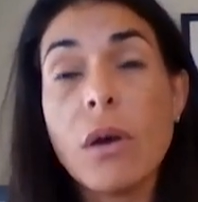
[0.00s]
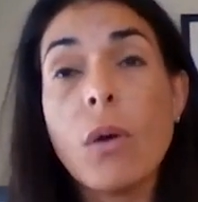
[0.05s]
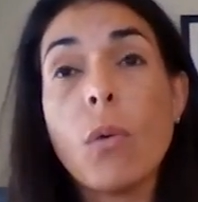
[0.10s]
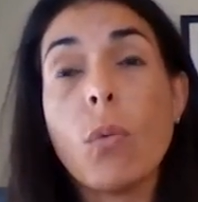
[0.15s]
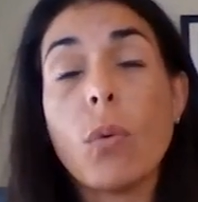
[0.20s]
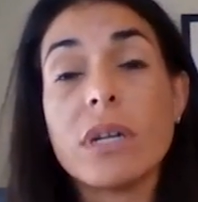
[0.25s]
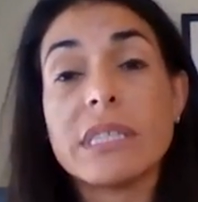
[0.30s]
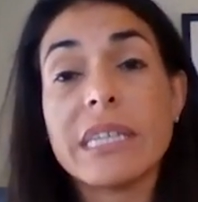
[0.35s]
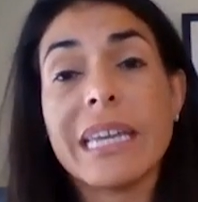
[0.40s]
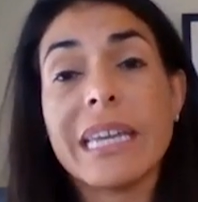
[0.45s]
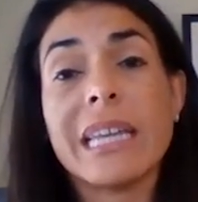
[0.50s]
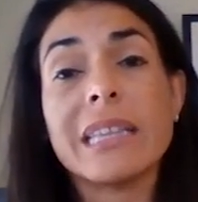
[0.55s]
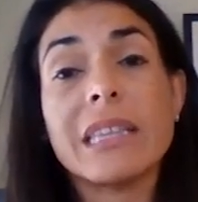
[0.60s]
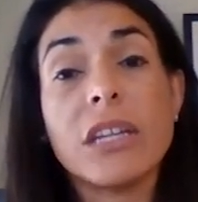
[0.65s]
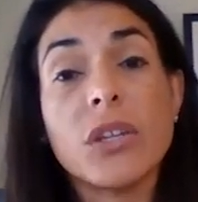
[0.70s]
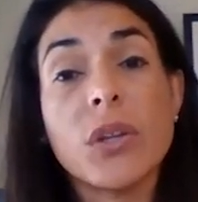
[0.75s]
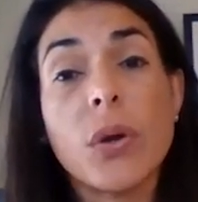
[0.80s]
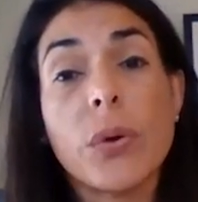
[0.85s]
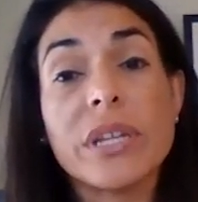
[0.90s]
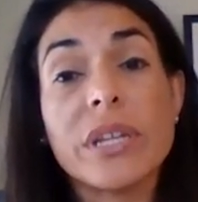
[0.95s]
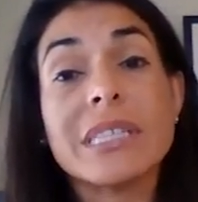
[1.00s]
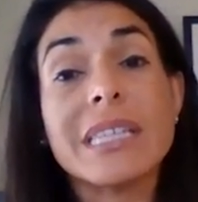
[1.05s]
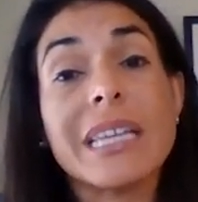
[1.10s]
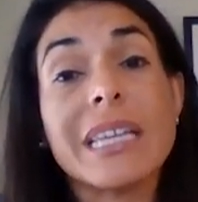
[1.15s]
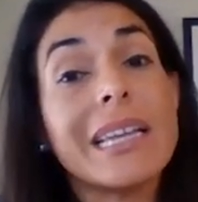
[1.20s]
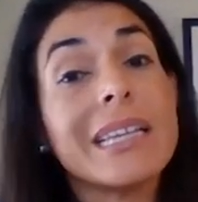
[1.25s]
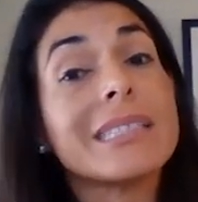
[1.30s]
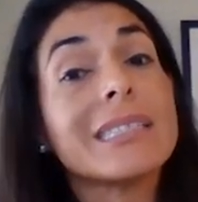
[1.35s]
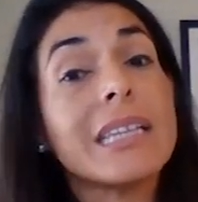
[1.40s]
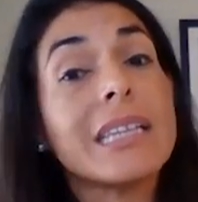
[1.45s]
Once again, the notice
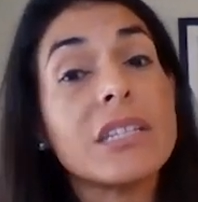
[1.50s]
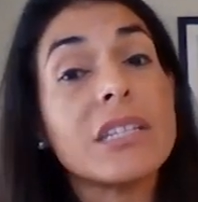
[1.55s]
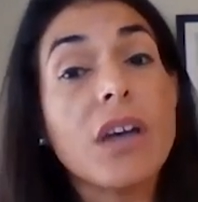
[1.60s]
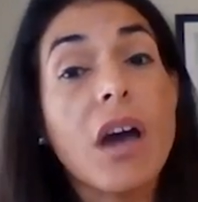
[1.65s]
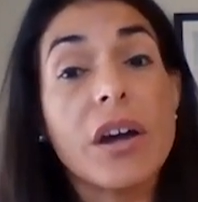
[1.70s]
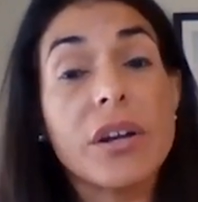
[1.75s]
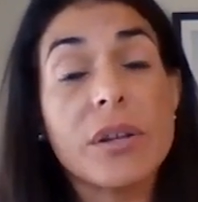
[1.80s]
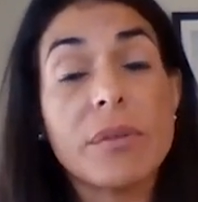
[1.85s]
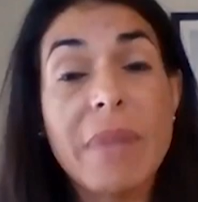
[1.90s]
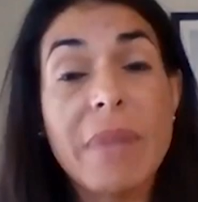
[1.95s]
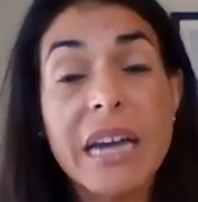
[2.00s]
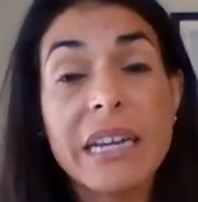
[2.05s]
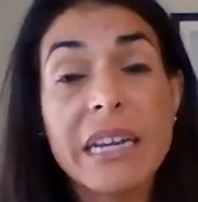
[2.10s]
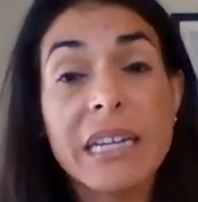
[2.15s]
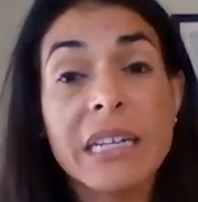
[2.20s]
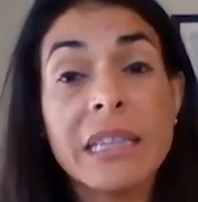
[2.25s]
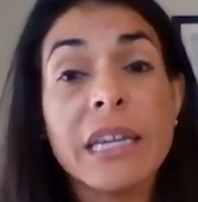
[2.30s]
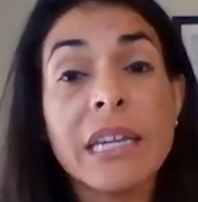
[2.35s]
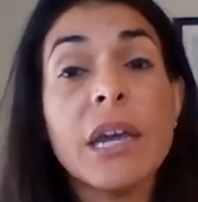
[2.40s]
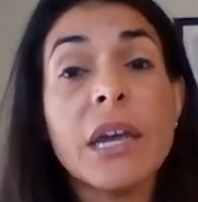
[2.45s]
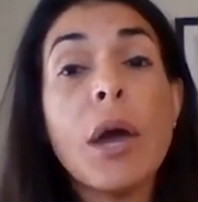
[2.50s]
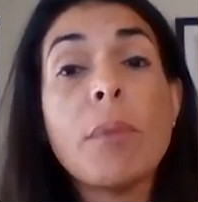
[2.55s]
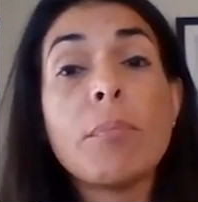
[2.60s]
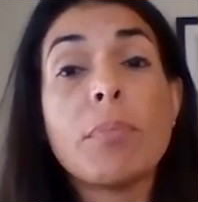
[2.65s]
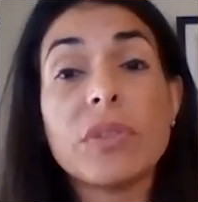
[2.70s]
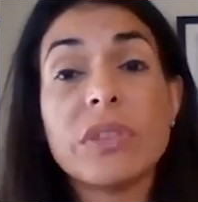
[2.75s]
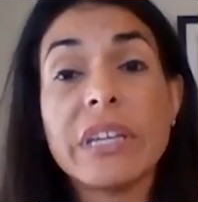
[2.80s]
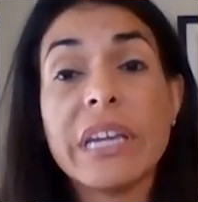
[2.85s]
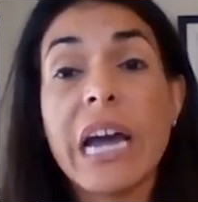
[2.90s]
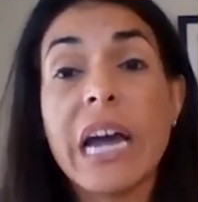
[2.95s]
is sent automatically, but the
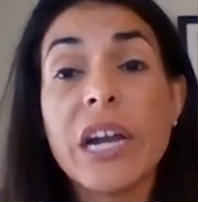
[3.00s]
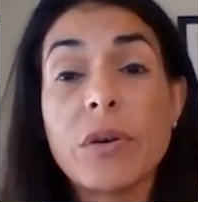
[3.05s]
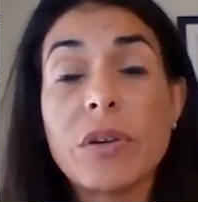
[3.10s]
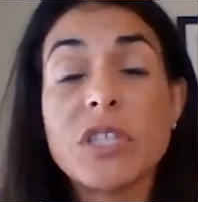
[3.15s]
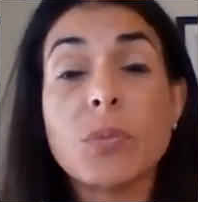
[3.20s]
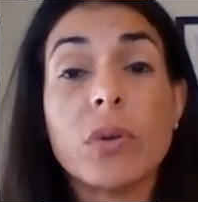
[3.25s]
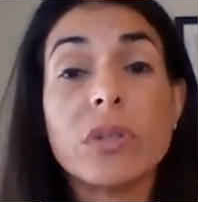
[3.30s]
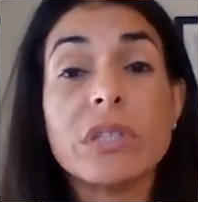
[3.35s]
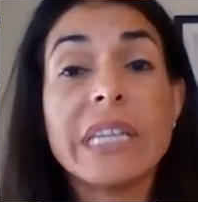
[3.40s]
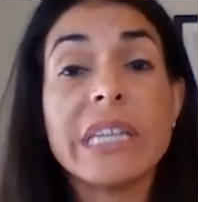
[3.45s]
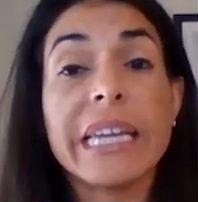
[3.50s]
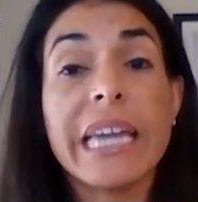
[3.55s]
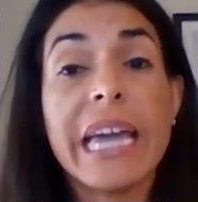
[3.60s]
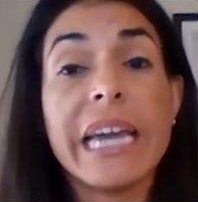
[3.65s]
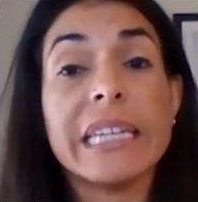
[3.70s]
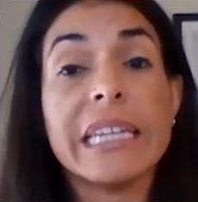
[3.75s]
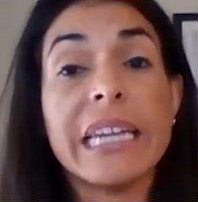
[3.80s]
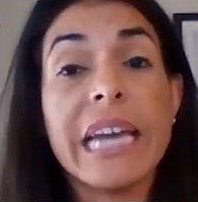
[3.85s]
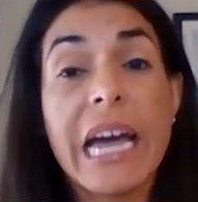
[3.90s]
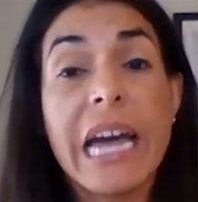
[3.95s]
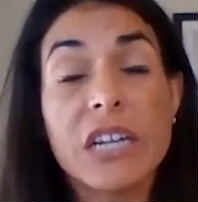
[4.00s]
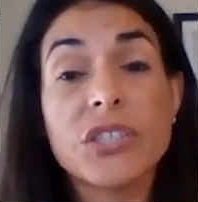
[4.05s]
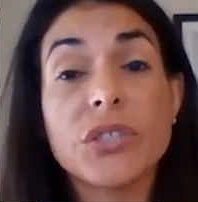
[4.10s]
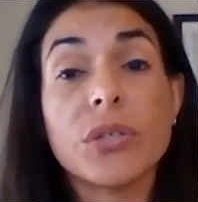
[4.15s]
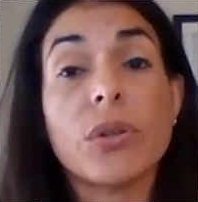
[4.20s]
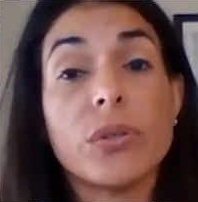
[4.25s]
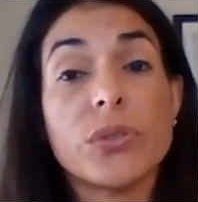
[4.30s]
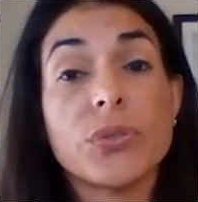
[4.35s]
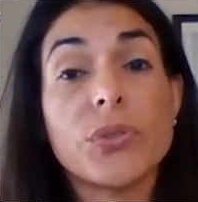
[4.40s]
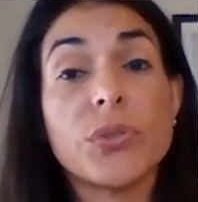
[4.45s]
IRS won't take any action
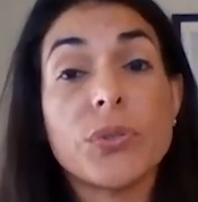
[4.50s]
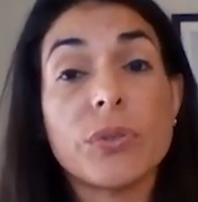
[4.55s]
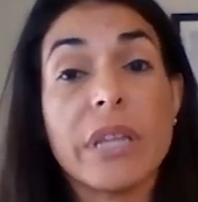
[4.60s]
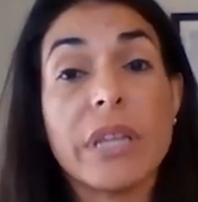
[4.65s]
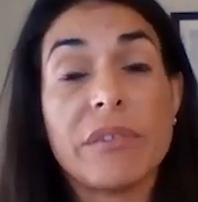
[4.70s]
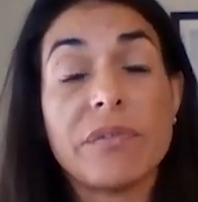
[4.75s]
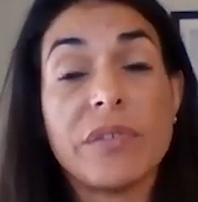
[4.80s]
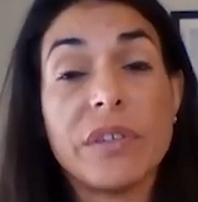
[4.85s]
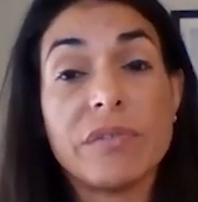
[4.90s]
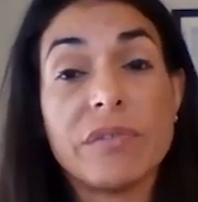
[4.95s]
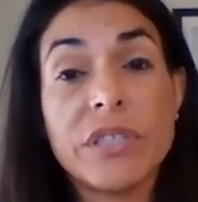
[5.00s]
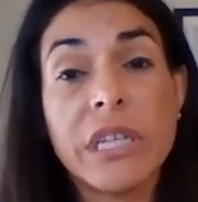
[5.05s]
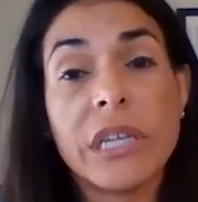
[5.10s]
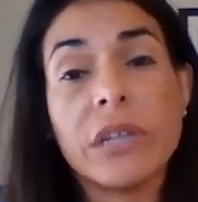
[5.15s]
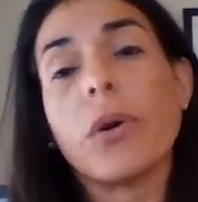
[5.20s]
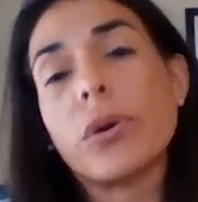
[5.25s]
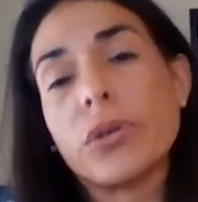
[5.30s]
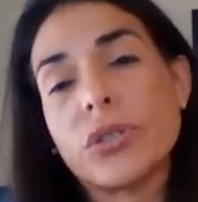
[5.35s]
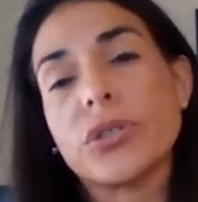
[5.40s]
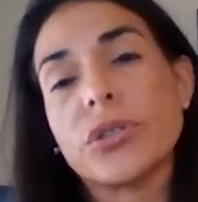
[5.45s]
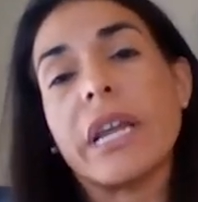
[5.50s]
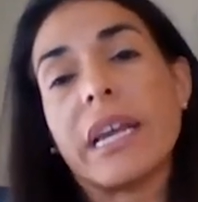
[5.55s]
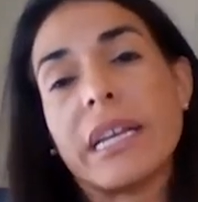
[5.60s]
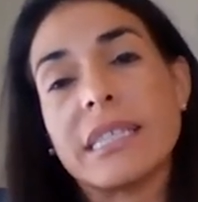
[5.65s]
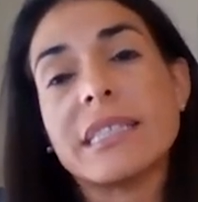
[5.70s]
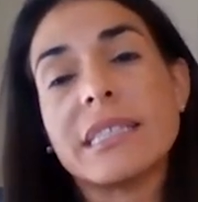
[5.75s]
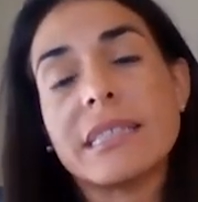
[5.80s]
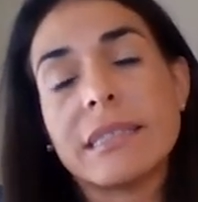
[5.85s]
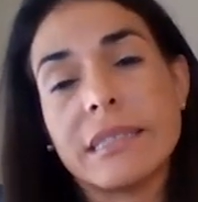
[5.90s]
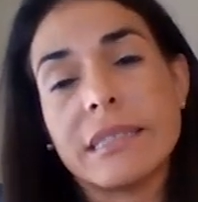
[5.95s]
until July 15th or July
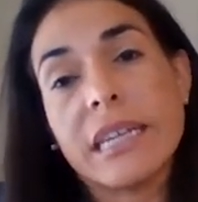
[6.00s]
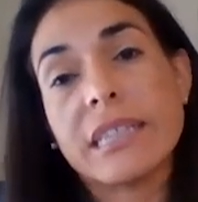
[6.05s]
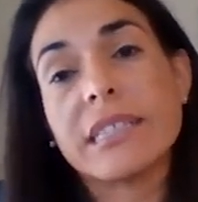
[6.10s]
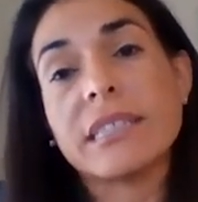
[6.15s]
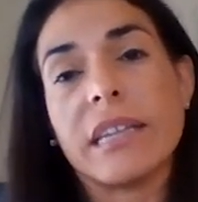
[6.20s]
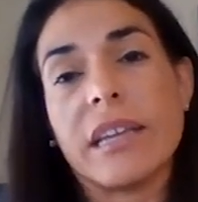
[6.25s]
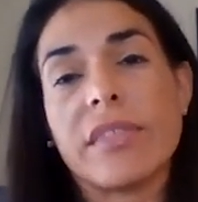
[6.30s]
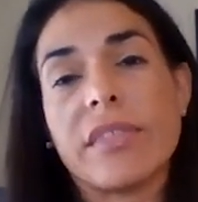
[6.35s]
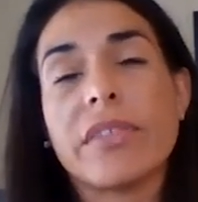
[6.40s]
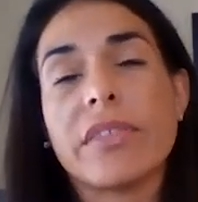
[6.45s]
16th,